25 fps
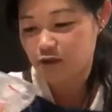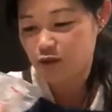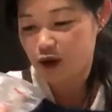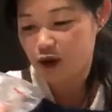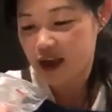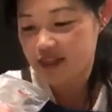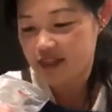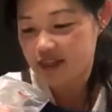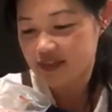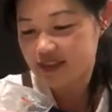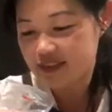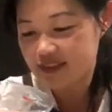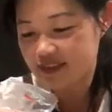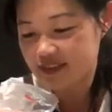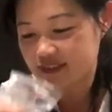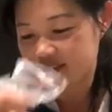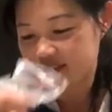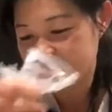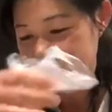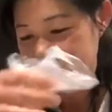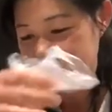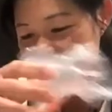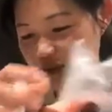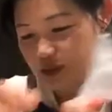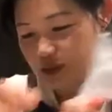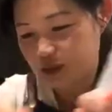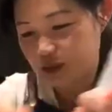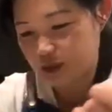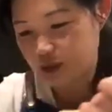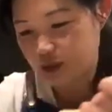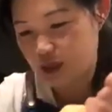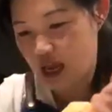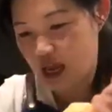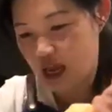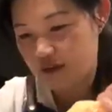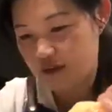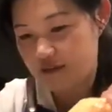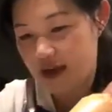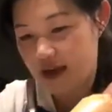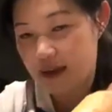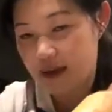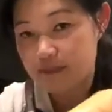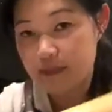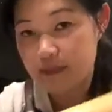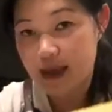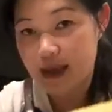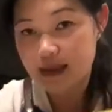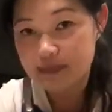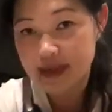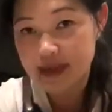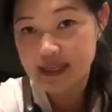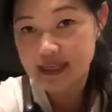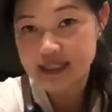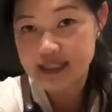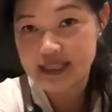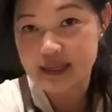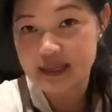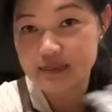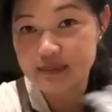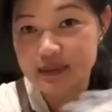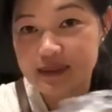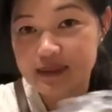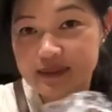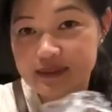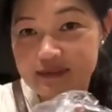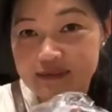one that are piping tip,